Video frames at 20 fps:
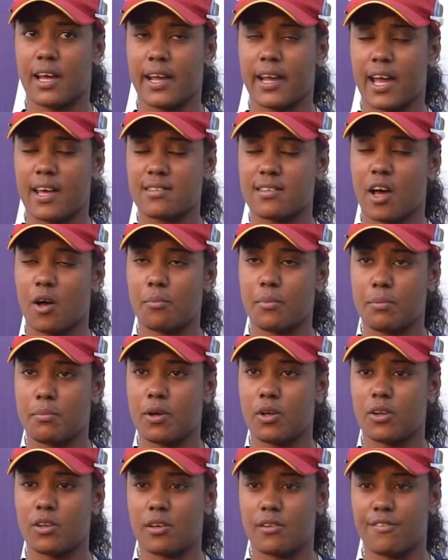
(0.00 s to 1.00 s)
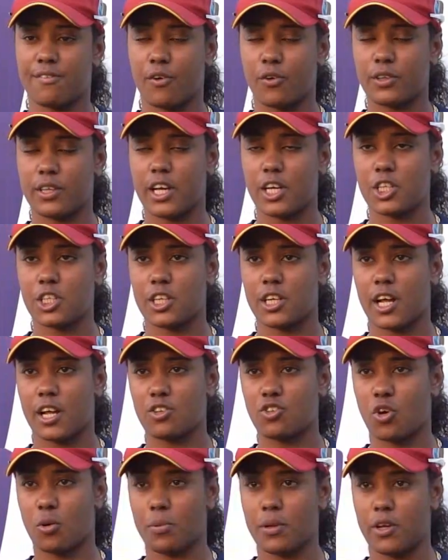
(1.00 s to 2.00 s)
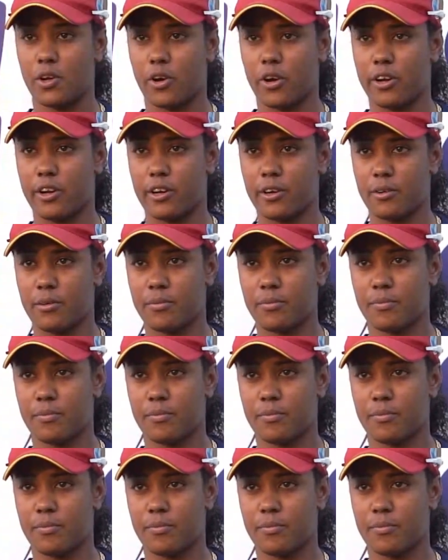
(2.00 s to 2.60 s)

I guess help me build a foundation at the top of the order.